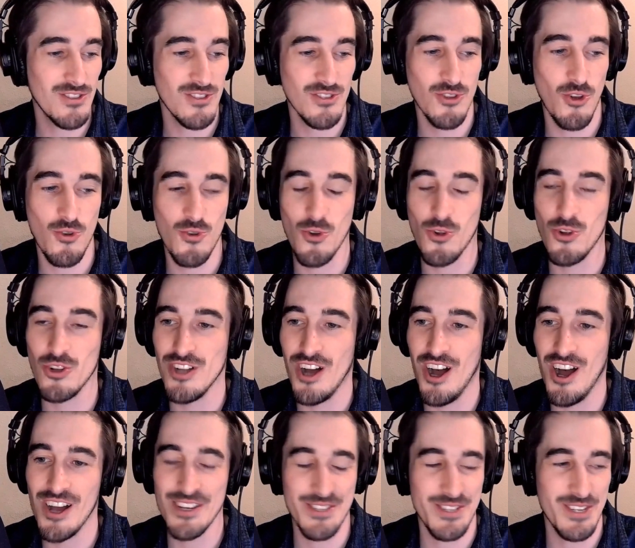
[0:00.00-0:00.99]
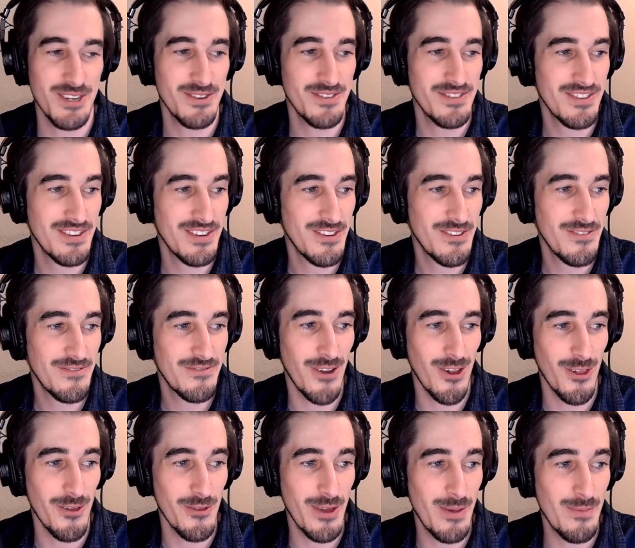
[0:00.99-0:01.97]
local laws and
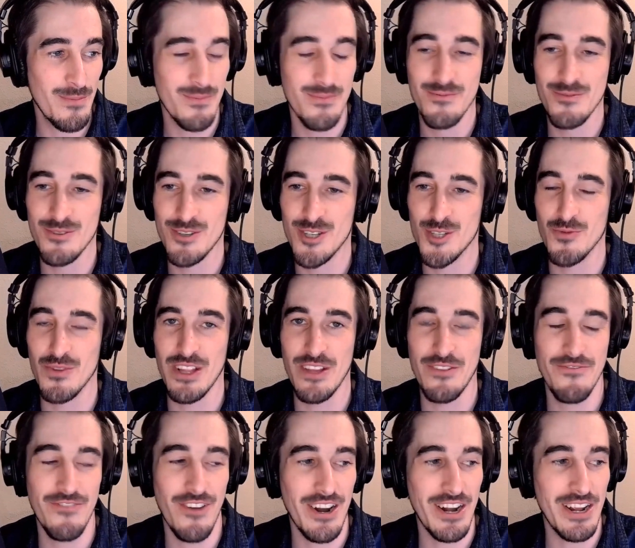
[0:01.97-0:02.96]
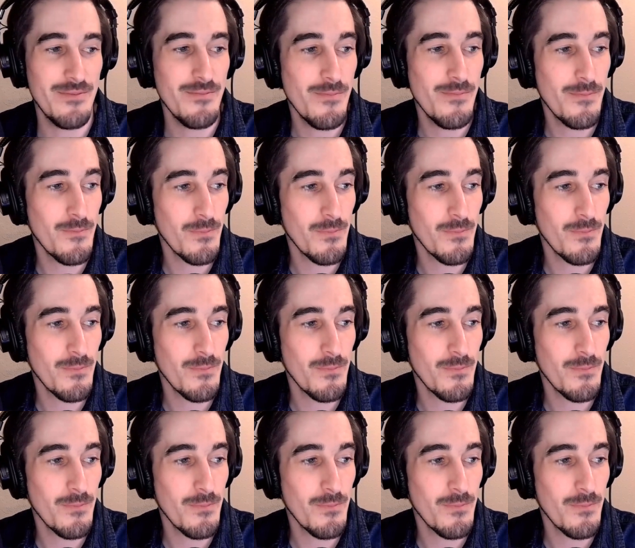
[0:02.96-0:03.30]
follow them, which is really funny.